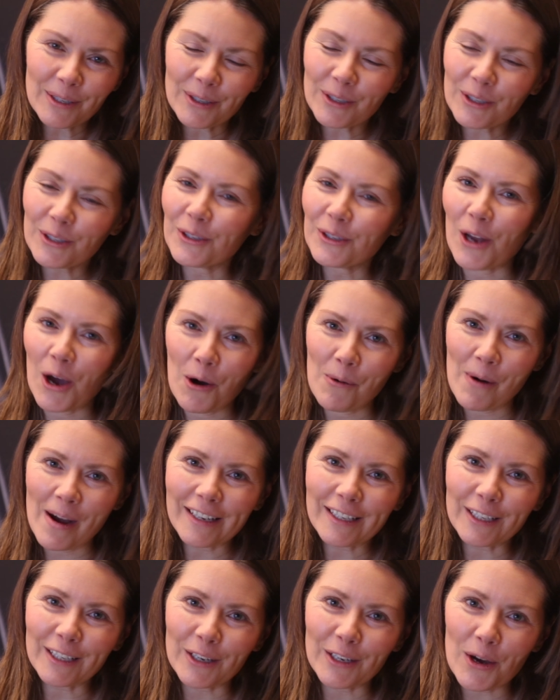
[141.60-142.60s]
there's no way
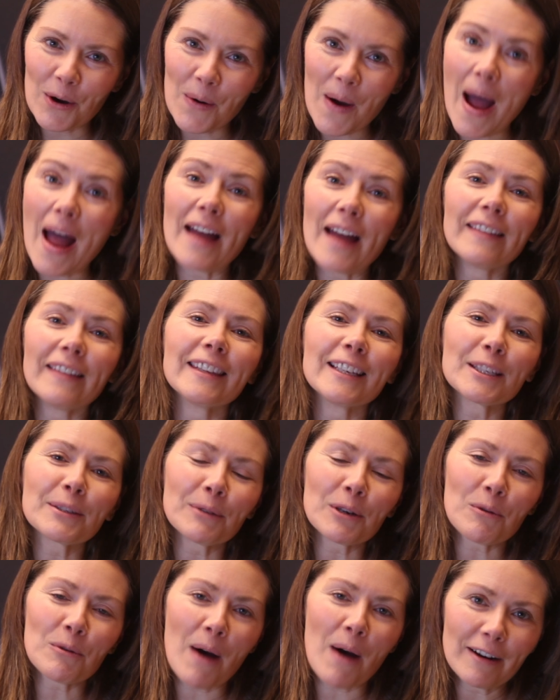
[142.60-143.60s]
to know, and this
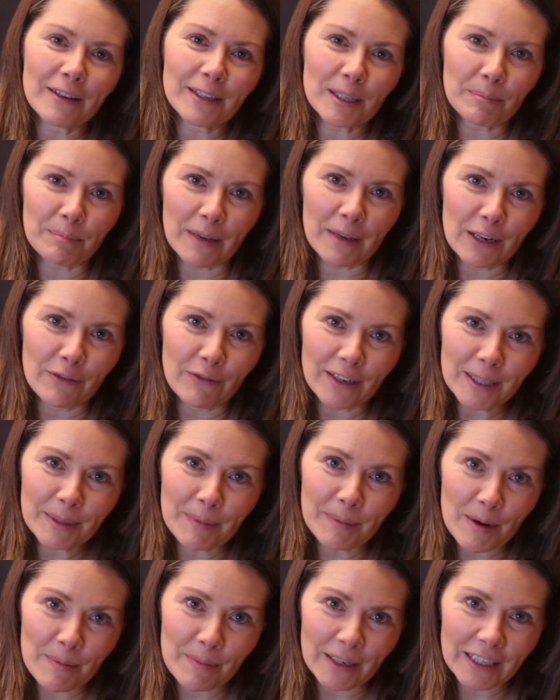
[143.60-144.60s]
requires a bit of
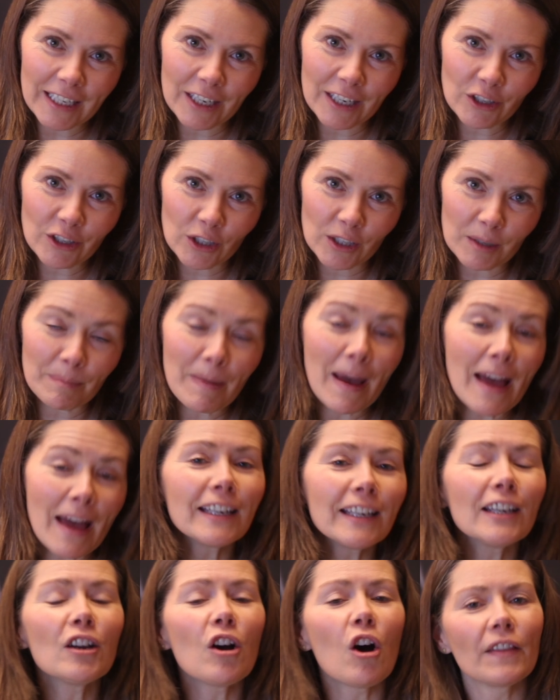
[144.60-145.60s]
experimentation
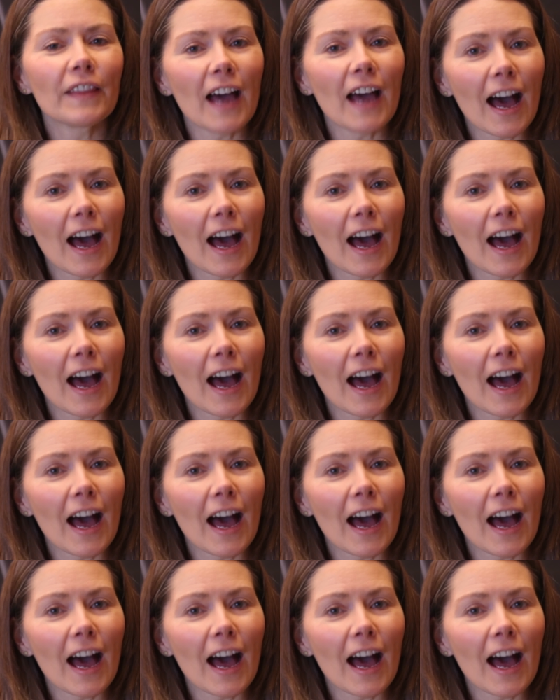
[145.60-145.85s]
depending on the